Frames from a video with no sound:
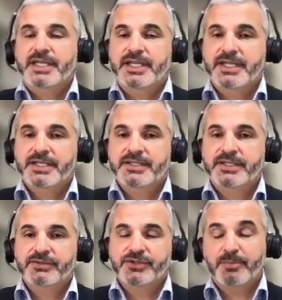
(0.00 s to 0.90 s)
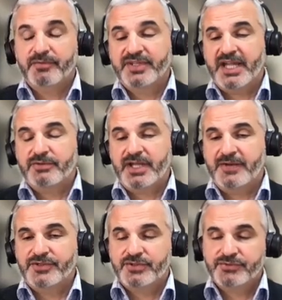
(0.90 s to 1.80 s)
And on top of that, we
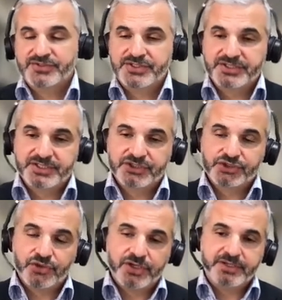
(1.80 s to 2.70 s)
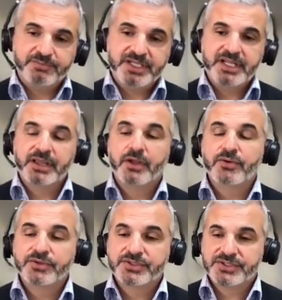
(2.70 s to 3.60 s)
have to consider the short, mid, and
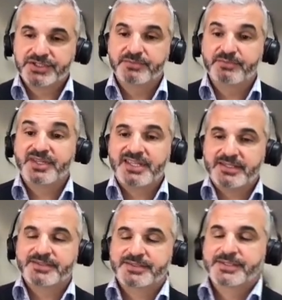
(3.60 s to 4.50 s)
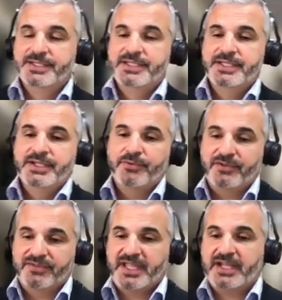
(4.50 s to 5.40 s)
long term needs.
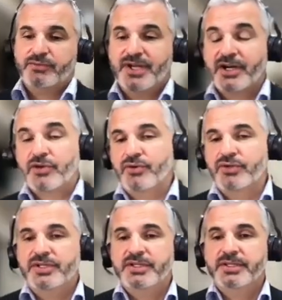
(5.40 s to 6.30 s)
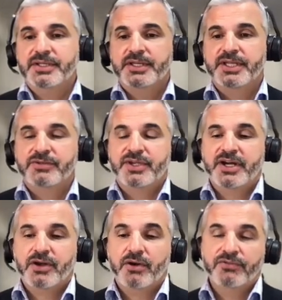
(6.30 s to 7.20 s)
With that, we are good and
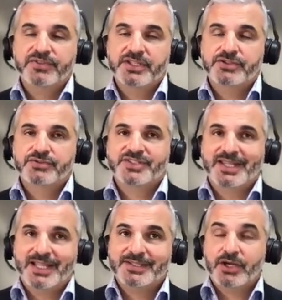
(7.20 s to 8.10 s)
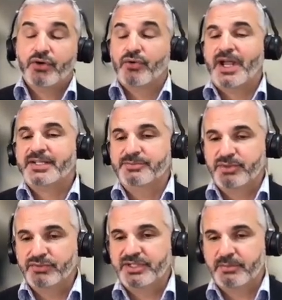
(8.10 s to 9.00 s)
we are confident to select the
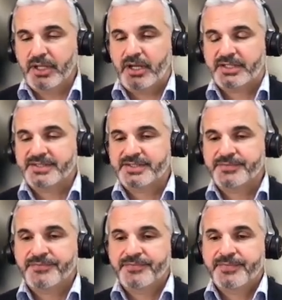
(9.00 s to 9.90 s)
correct building blocks.